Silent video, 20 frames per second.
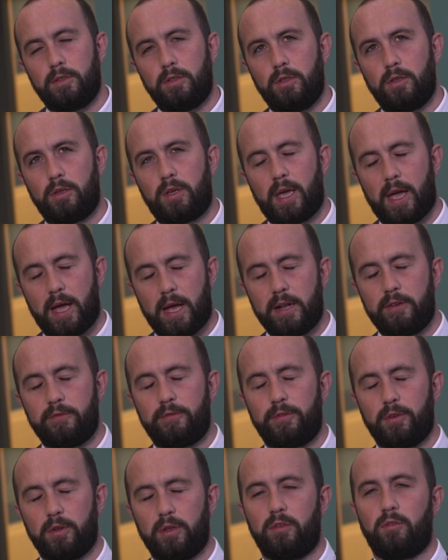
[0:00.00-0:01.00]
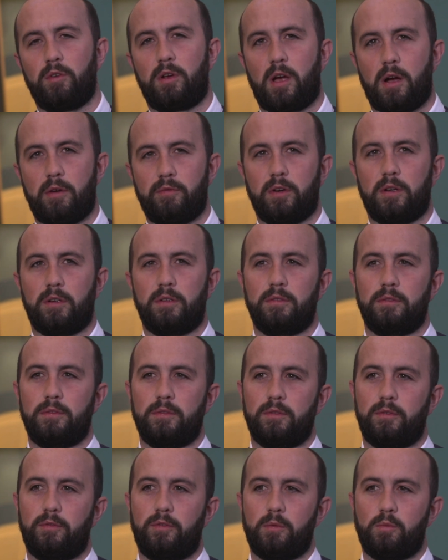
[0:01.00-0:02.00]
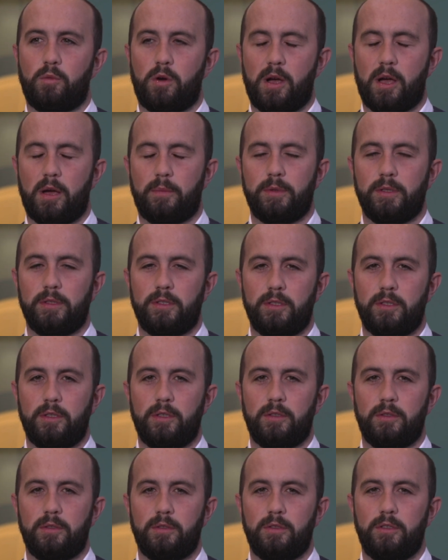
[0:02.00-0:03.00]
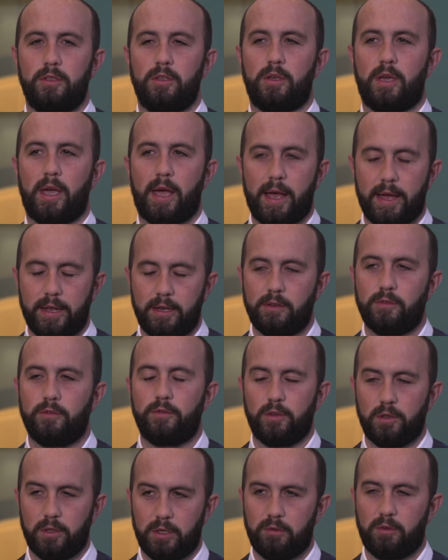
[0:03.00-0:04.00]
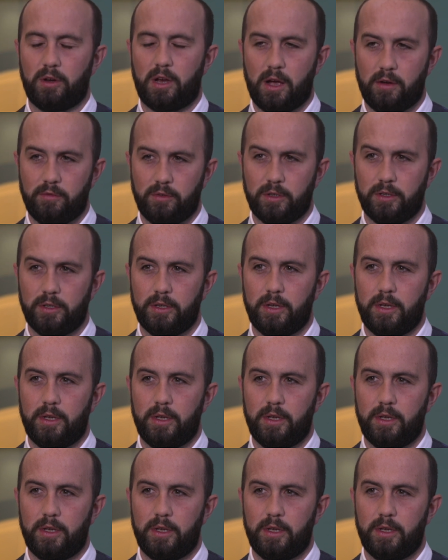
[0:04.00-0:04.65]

you can fully recover from what happened to you. You can fully recover.